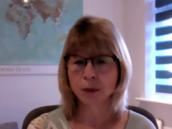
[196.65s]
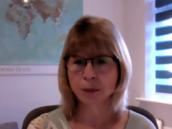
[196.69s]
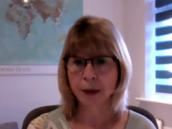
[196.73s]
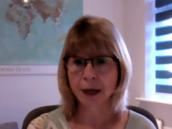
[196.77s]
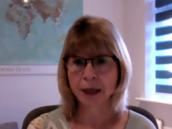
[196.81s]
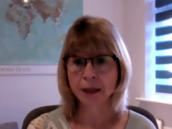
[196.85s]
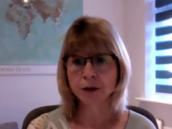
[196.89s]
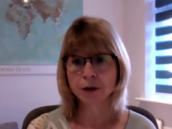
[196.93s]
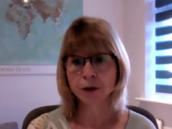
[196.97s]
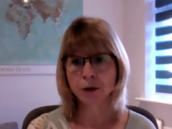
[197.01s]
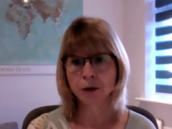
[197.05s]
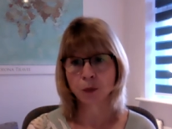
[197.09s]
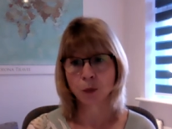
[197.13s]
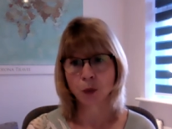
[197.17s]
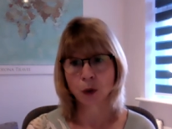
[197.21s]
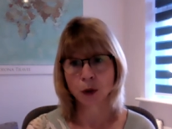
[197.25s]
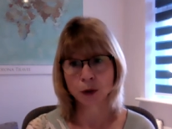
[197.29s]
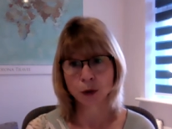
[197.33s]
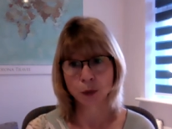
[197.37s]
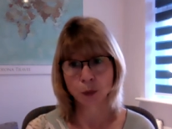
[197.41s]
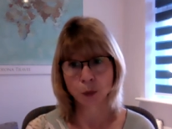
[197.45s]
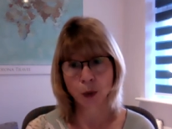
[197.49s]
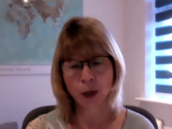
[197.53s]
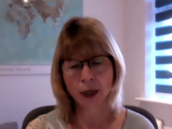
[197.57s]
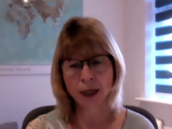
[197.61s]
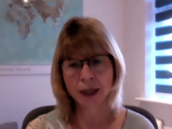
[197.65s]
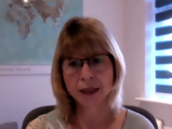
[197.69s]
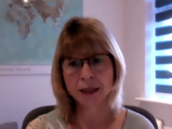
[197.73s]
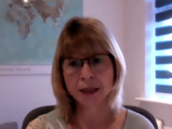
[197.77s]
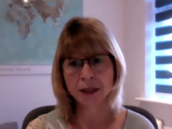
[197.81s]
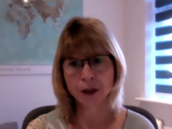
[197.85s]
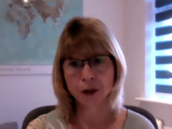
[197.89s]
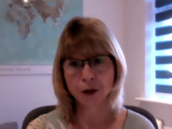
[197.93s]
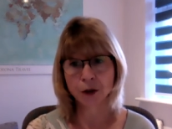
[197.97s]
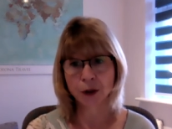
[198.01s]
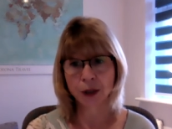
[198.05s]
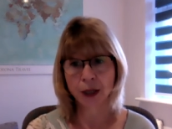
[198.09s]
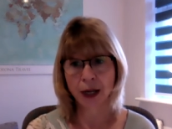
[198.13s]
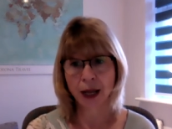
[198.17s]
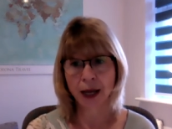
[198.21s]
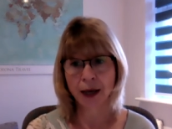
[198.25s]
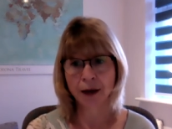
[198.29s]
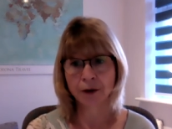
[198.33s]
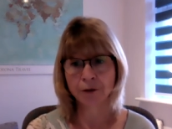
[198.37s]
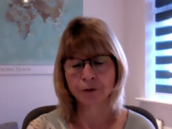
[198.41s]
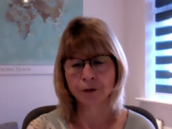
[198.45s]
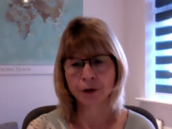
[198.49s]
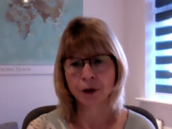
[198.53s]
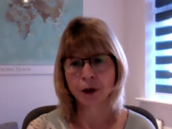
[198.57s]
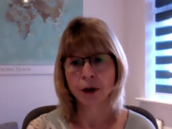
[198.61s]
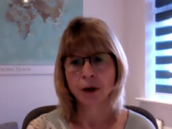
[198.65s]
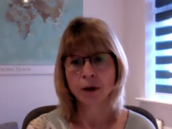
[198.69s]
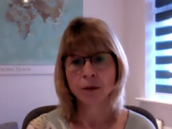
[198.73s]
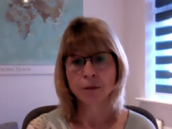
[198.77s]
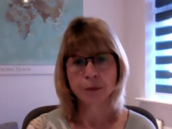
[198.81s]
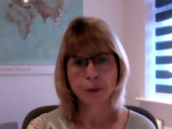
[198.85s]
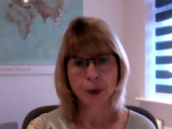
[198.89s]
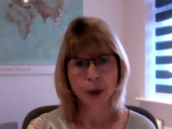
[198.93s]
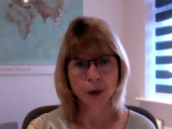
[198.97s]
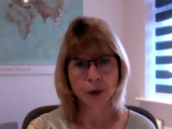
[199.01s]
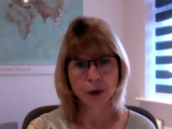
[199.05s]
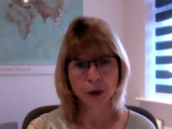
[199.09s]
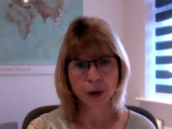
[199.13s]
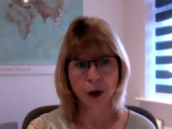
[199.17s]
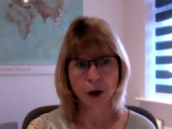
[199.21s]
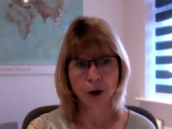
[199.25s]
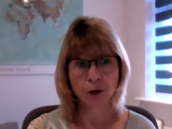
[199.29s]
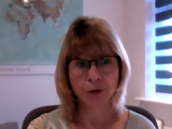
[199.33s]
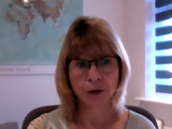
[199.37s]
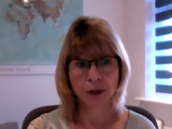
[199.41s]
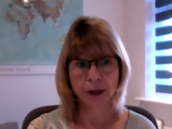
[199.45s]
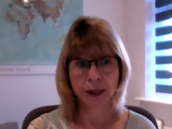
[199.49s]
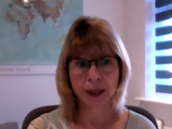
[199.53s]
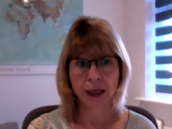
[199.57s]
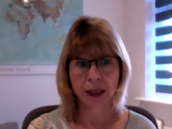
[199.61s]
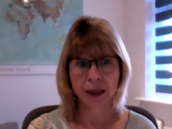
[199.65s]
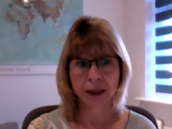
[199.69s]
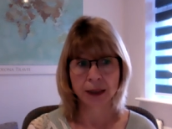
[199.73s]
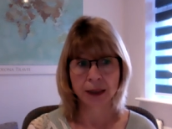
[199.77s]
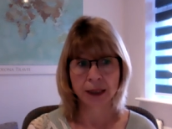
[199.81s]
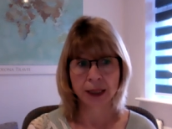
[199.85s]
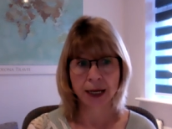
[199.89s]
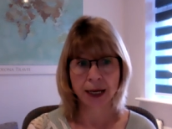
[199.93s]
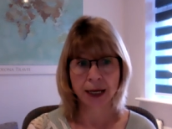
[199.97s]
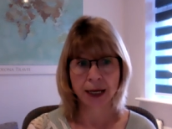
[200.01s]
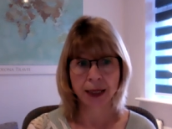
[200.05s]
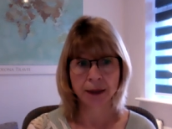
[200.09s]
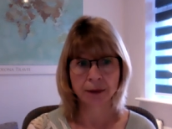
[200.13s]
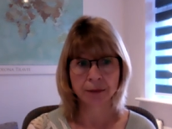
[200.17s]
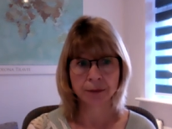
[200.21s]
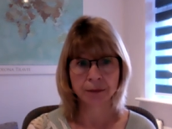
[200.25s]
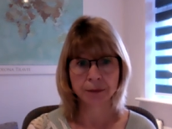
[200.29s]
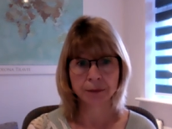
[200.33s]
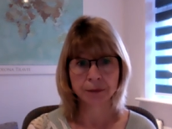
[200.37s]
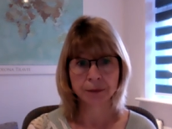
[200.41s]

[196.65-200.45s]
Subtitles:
better and what's worse in your life post-COVID-19.